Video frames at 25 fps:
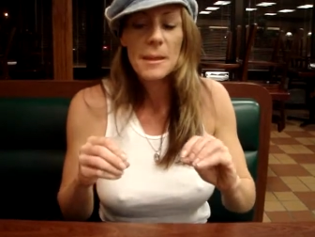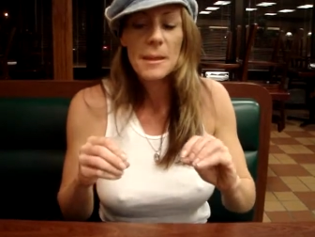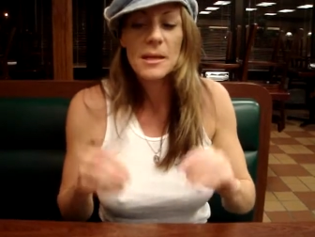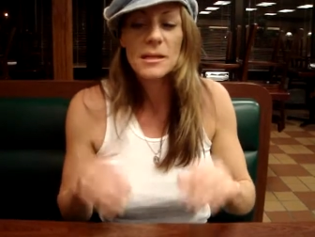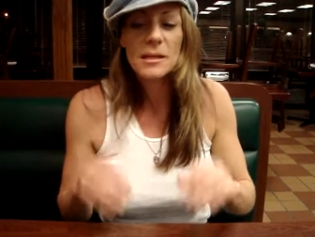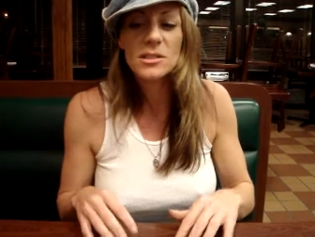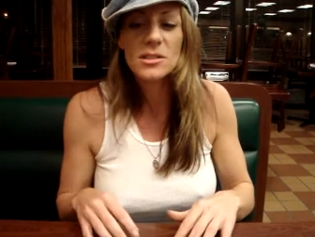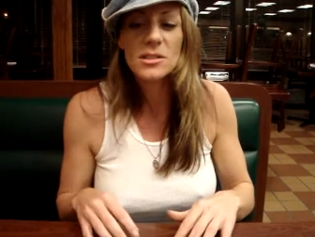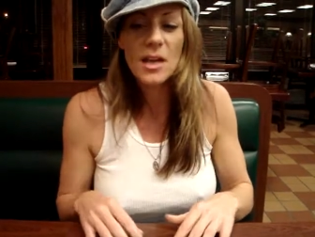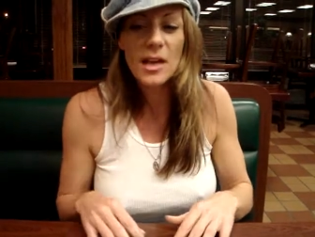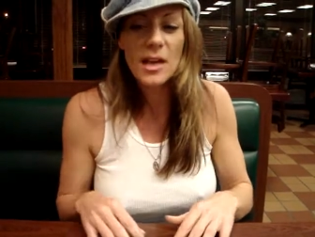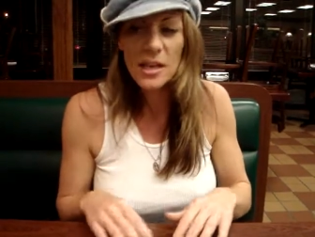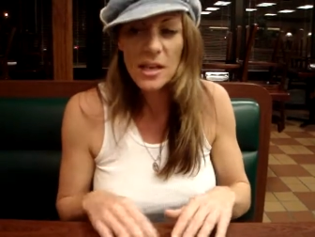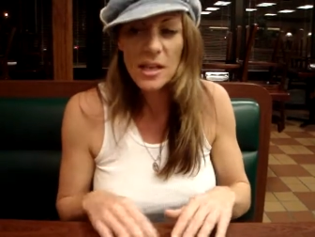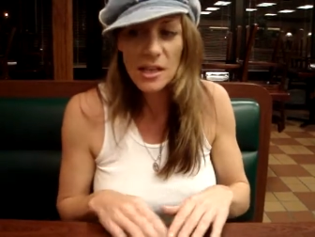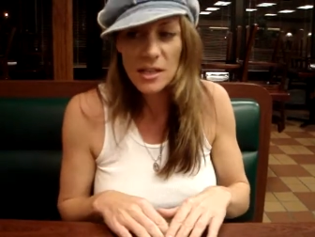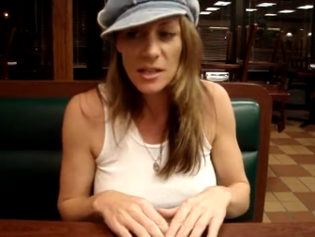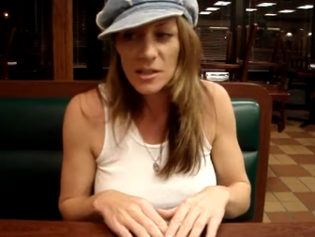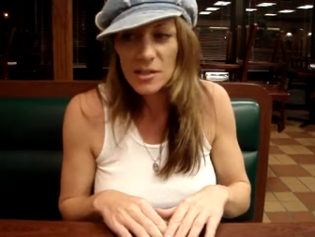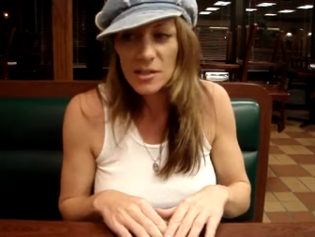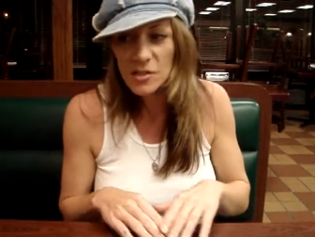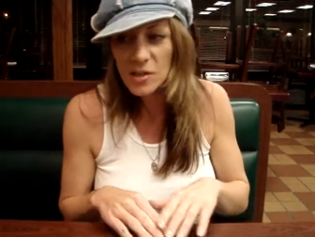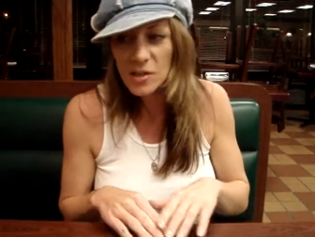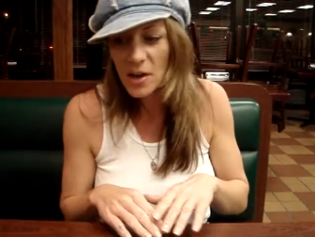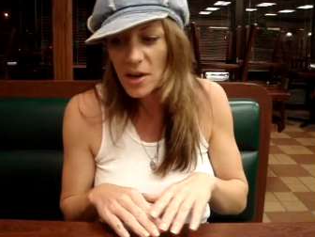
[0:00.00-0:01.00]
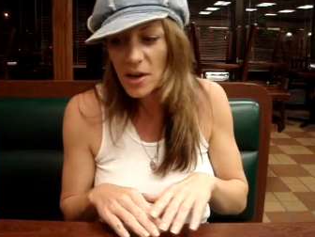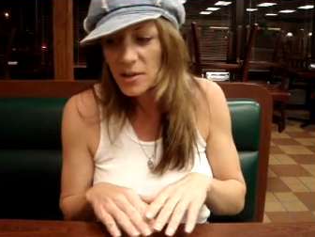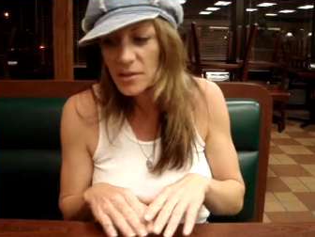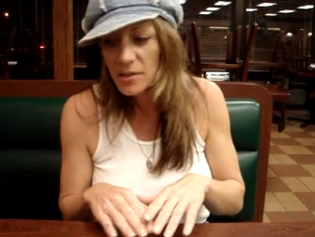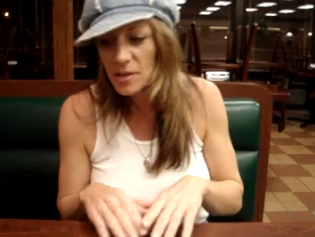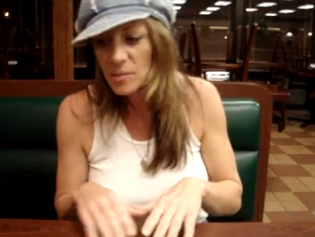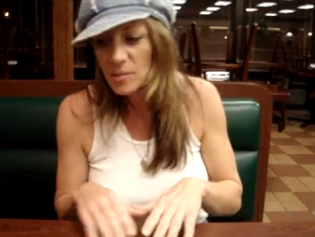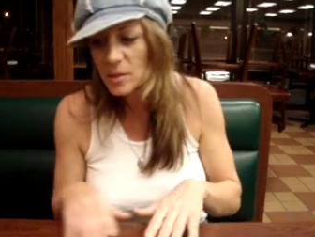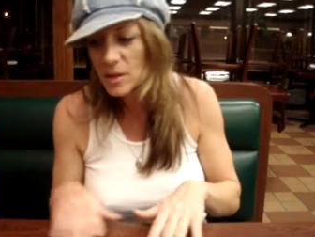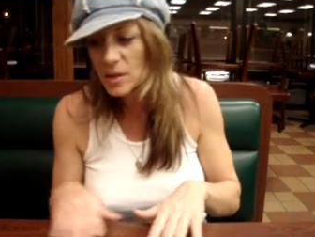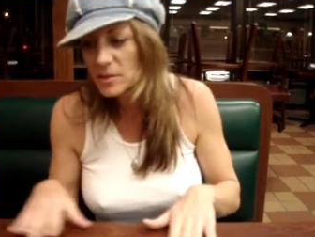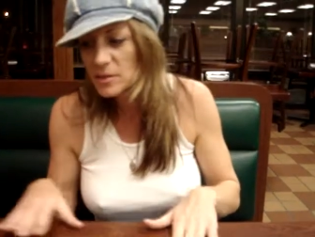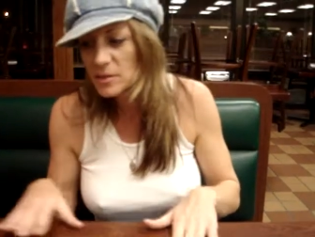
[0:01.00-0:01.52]
exciting. And it's not
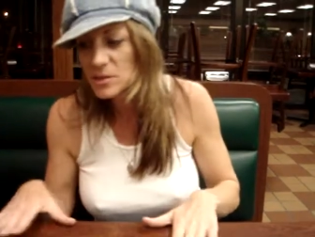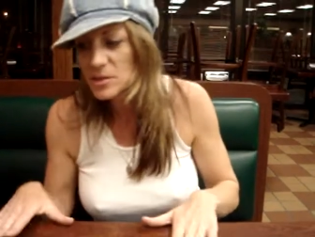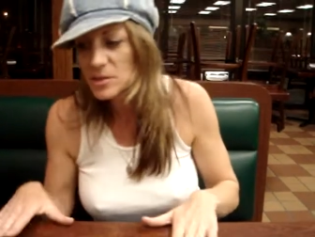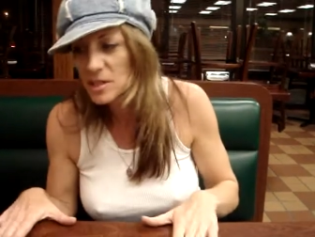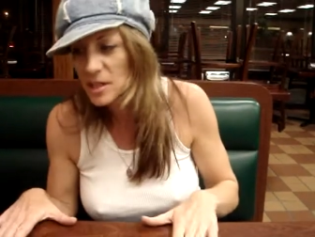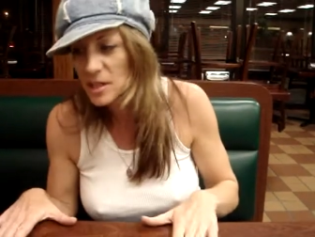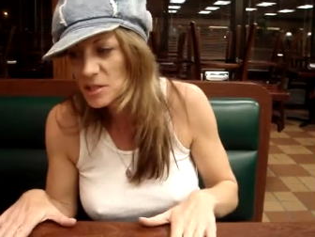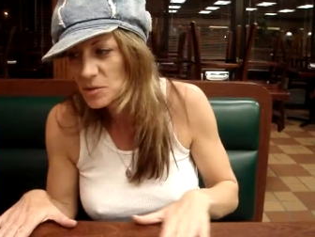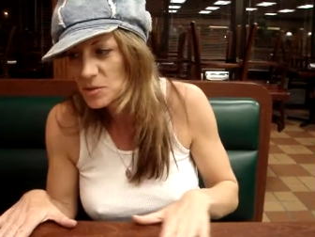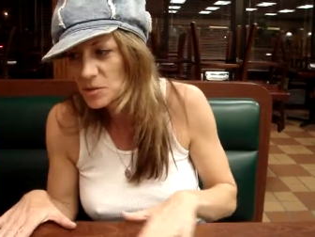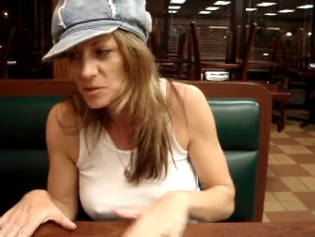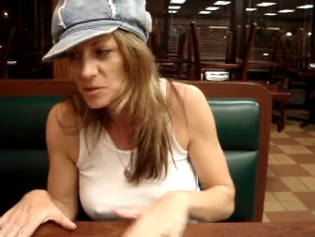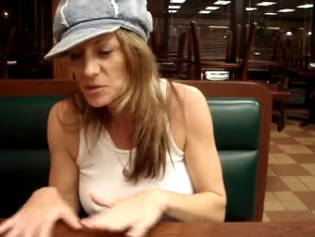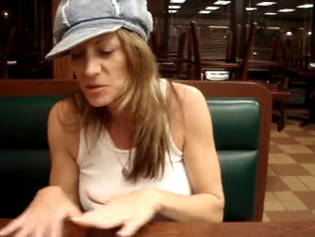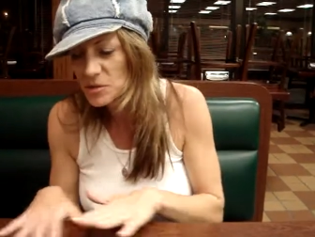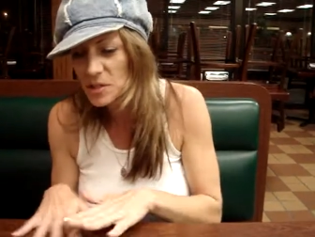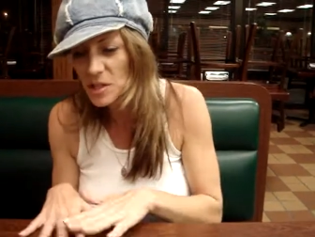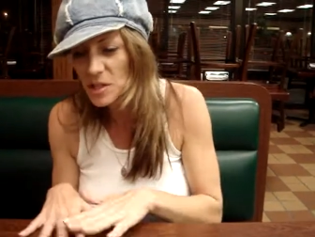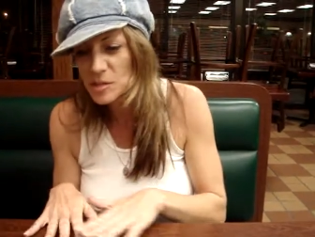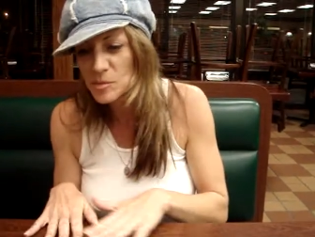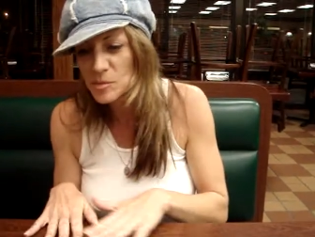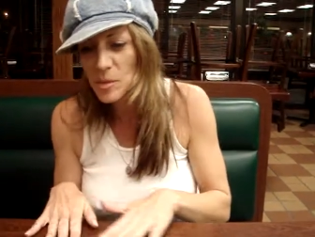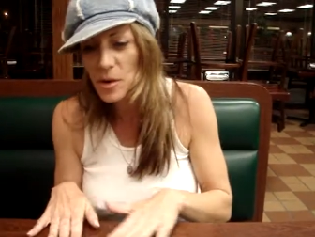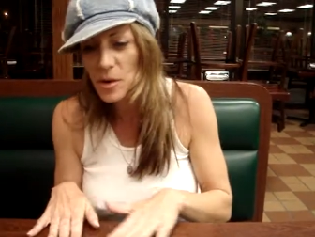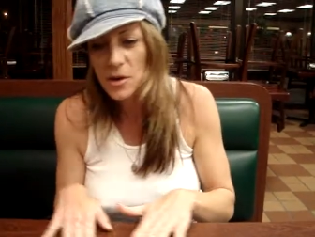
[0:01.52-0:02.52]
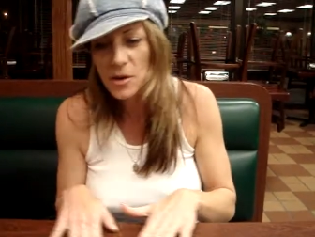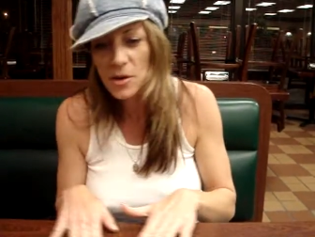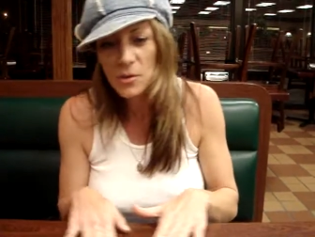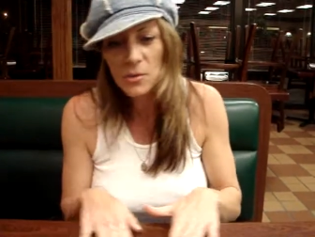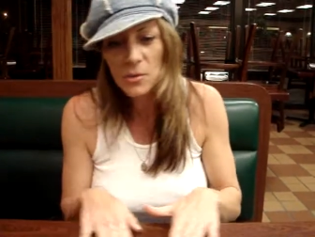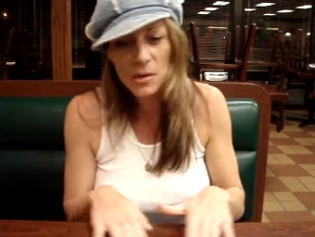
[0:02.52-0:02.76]
about the sex with their sex partner.